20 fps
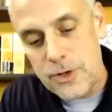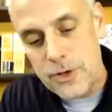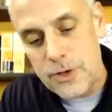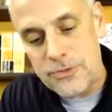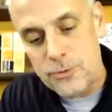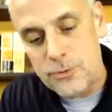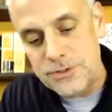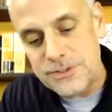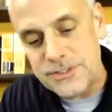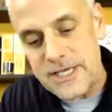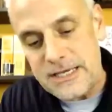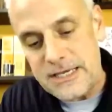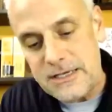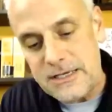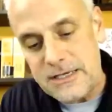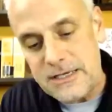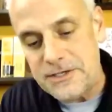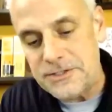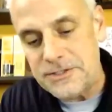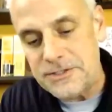was a
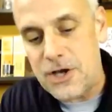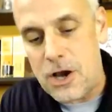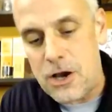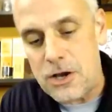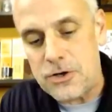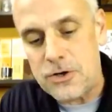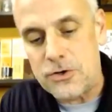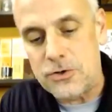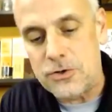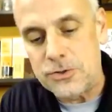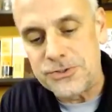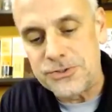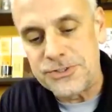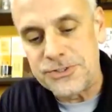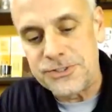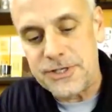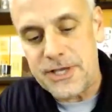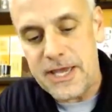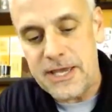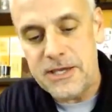Glentauchers
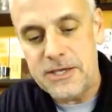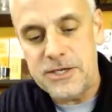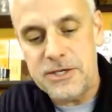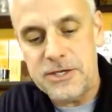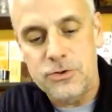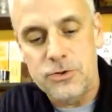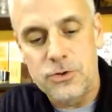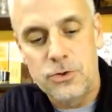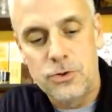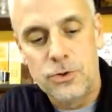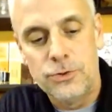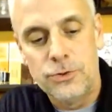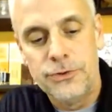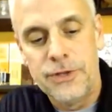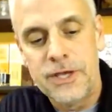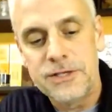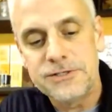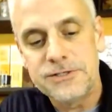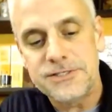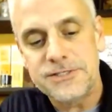8-year-old
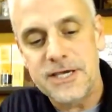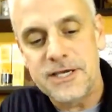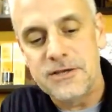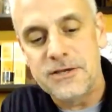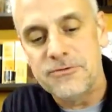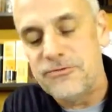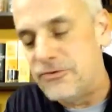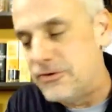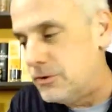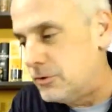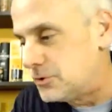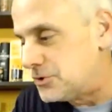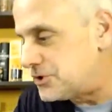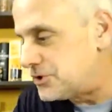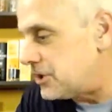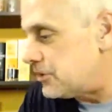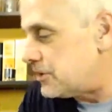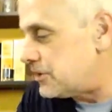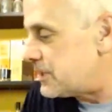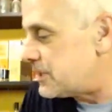second fill
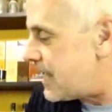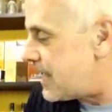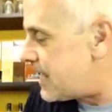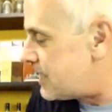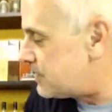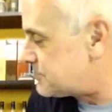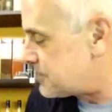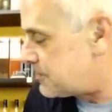sherry cask.